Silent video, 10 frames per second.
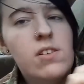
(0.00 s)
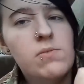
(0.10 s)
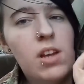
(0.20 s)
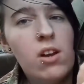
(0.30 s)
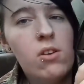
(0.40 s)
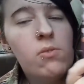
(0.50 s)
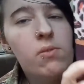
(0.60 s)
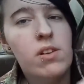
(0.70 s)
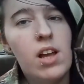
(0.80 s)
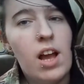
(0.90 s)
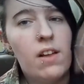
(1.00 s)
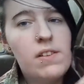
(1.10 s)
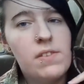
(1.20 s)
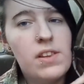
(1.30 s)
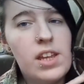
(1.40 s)
don't know, I'll
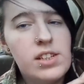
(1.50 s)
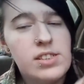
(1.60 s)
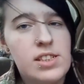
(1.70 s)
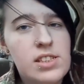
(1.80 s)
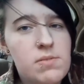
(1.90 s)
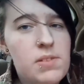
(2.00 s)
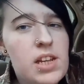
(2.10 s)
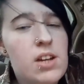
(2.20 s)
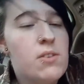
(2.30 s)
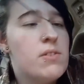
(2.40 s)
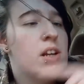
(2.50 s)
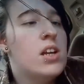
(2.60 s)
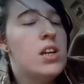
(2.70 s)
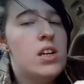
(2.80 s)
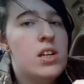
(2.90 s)
leave the link to this video
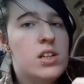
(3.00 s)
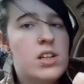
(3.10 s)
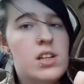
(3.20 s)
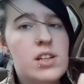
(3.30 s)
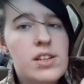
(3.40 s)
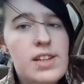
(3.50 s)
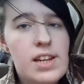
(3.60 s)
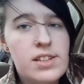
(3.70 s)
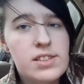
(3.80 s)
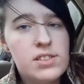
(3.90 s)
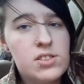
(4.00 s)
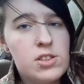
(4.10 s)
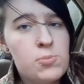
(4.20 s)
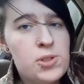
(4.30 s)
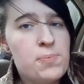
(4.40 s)
down in the
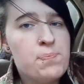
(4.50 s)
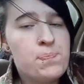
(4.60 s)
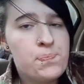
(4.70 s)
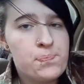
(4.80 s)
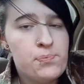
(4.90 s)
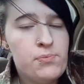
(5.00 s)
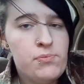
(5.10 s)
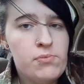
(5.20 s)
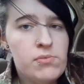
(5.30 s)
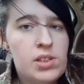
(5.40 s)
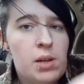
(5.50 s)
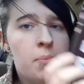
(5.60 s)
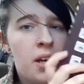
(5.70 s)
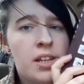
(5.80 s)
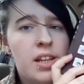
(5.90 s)
description.
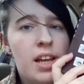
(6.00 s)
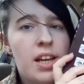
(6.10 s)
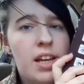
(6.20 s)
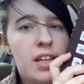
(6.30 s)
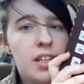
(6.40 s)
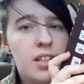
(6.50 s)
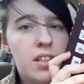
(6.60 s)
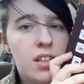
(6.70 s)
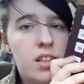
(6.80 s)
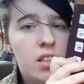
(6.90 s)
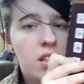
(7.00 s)
But a